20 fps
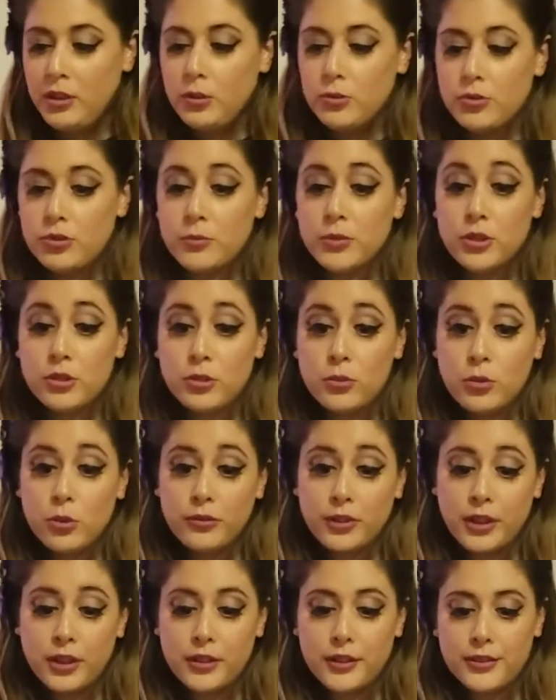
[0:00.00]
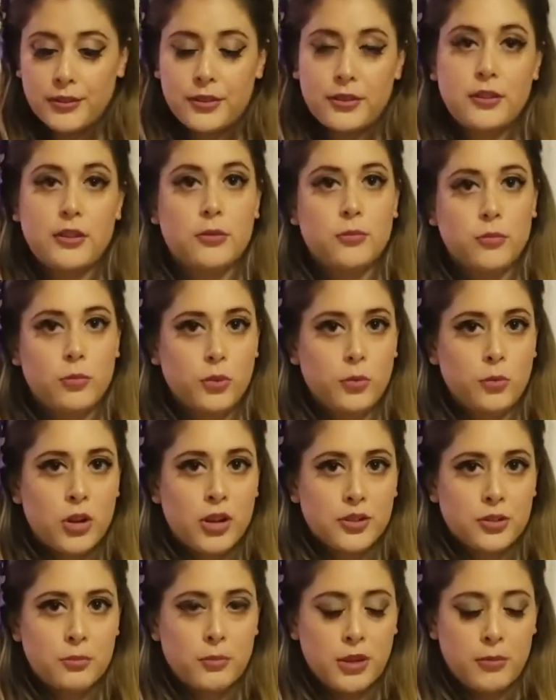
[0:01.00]
Which I'm gonna do over here because we
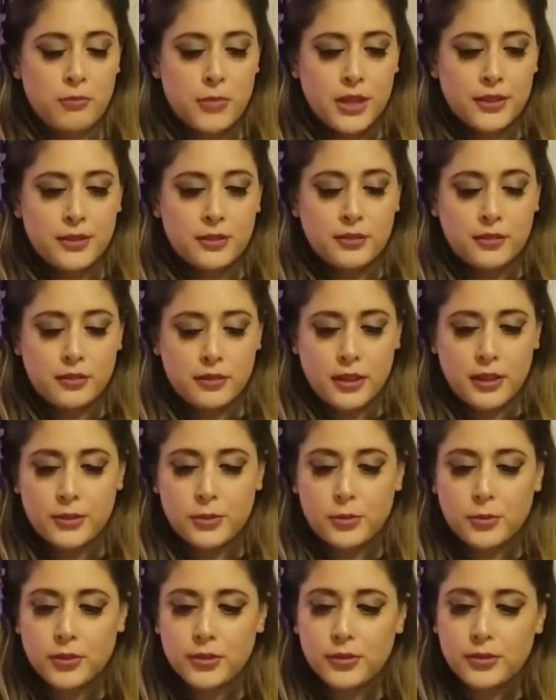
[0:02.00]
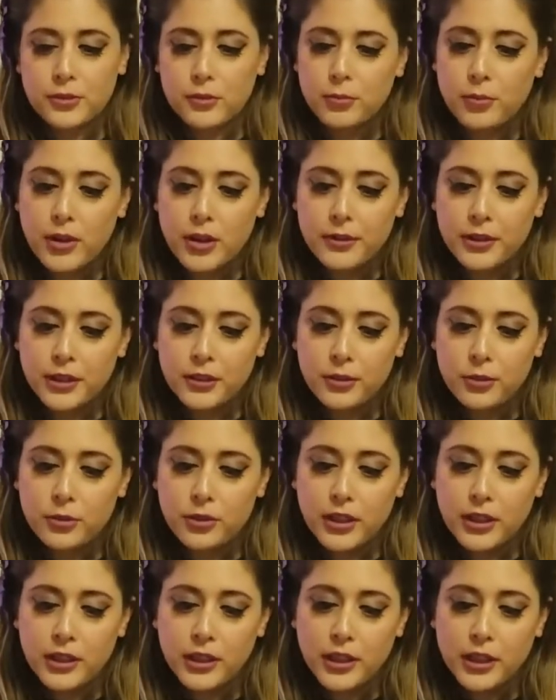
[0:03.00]
watched my mess in the last one, so I'm probably gonna do
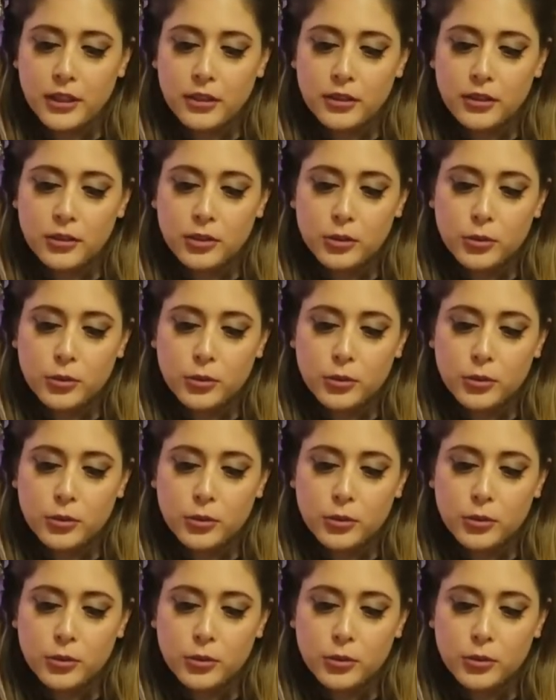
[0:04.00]
that again.